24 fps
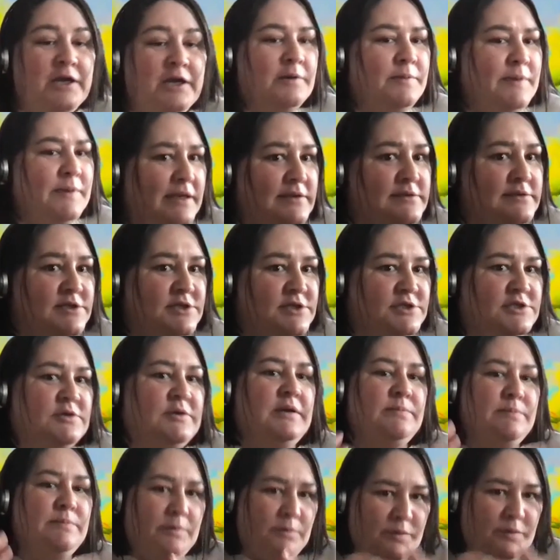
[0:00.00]
Nobody else can do
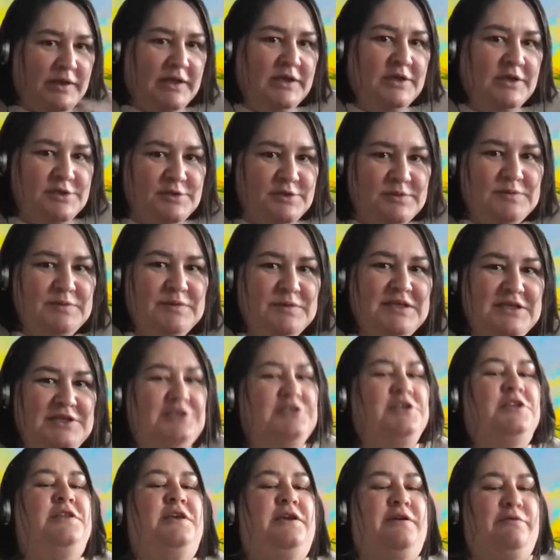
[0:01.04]
it, but we can do it with each
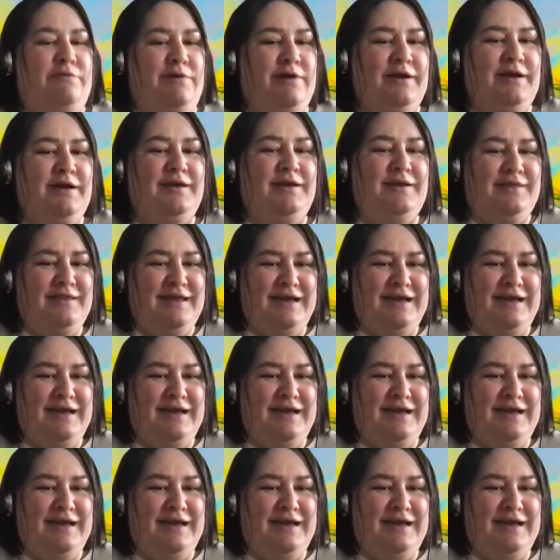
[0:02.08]
other, right?